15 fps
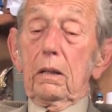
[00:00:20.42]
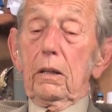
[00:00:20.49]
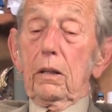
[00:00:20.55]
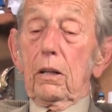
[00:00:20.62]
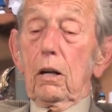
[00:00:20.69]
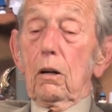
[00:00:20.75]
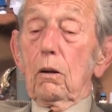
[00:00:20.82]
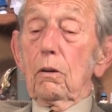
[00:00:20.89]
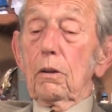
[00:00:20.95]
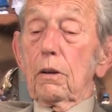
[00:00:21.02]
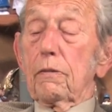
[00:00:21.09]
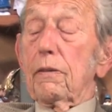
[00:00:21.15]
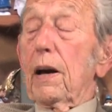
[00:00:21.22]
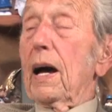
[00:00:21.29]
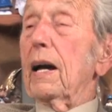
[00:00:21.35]
You know,
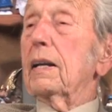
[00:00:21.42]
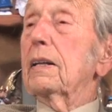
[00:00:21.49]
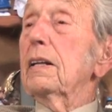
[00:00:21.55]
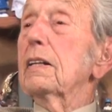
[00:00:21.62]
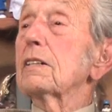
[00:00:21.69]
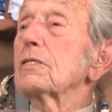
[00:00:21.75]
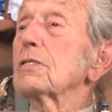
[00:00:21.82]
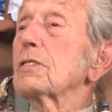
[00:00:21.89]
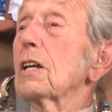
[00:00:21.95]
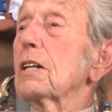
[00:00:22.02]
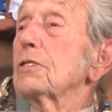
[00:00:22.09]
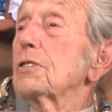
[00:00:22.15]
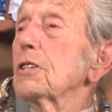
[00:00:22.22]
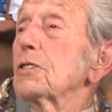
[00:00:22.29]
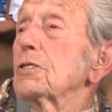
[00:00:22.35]
the fact is
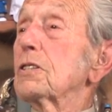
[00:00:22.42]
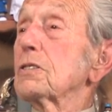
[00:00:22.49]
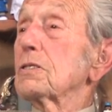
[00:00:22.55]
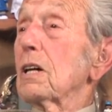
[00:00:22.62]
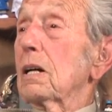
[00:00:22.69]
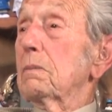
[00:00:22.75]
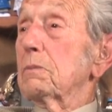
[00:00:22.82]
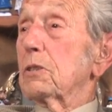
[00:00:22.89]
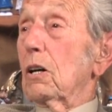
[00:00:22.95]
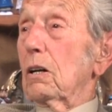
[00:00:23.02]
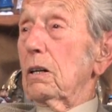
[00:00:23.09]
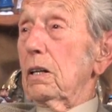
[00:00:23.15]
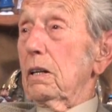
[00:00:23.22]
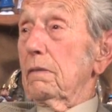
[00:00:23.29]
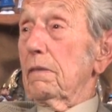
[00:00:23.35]
that just as I'm
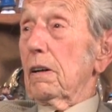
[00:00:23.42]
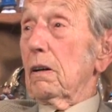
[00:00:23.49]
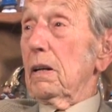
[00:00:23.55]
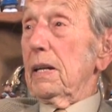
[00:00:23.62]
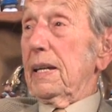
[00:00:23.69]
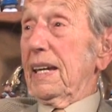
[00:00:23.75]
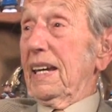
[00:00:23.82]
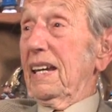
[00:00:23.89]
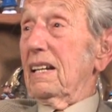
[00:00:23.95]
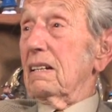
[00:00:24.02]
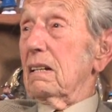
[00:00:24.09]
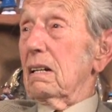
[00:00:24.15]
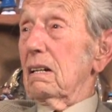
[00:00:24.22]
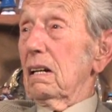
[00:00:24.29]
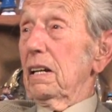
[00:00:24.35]
talking very
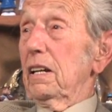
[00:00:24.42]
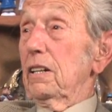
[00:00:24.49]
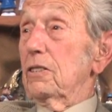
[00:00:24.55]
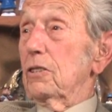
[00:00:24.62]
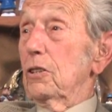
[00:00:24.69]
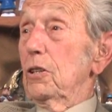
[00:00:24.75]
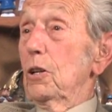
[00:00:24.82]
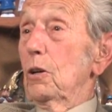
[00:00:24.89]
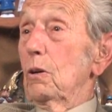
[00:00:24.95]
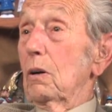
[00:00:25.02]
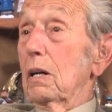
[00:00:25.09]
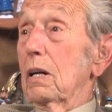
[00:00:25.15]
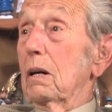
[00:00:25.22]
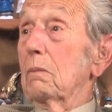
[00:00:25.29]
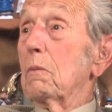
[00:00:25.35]
candidly to you,
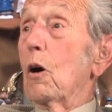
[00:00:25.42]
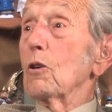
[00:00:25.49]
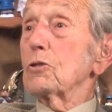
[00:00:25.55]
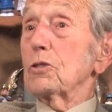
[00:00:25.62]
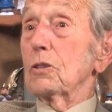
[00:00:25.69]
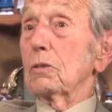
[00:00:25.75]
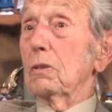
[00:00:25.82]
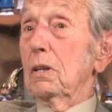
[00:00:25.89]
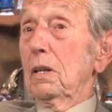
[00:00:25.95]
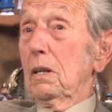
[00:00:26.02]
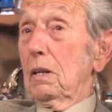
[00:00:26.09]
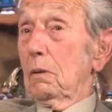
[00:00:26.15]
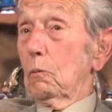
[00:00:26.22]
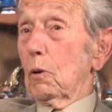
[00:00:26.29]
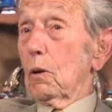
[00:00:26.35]
and I'm also,
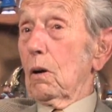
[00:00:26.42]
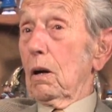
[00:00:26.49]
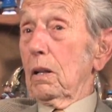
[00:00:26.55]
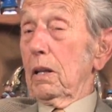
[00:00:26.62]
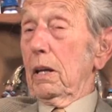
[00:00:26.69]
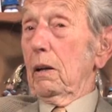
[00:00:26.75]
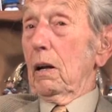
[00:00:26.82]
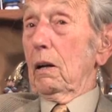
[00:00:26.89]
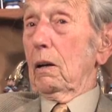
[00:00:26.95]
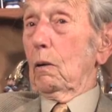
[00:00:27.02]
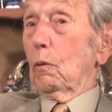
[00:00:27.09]
we're on the